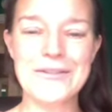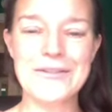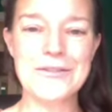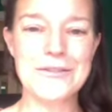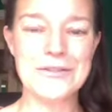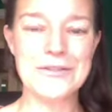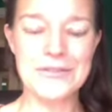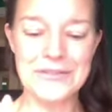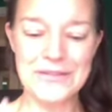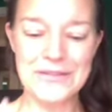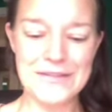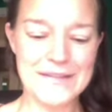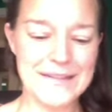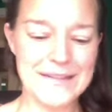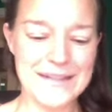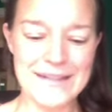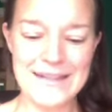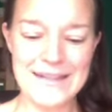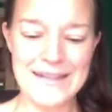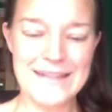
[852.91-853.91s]
So
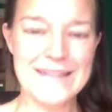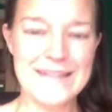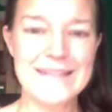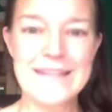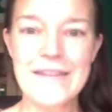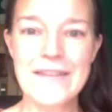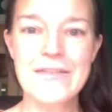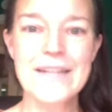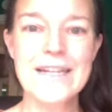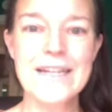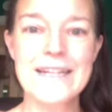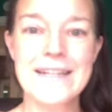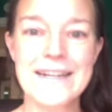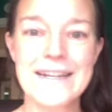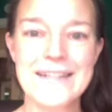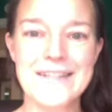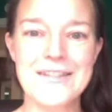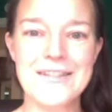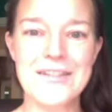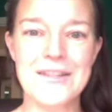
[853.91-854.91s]
it's definitely
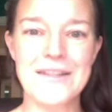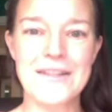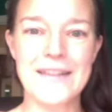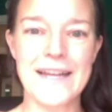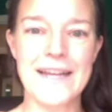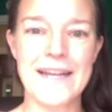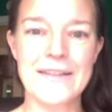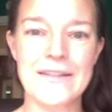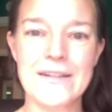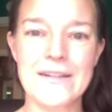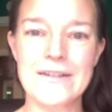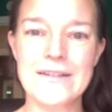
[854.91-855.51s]
connected to the land though.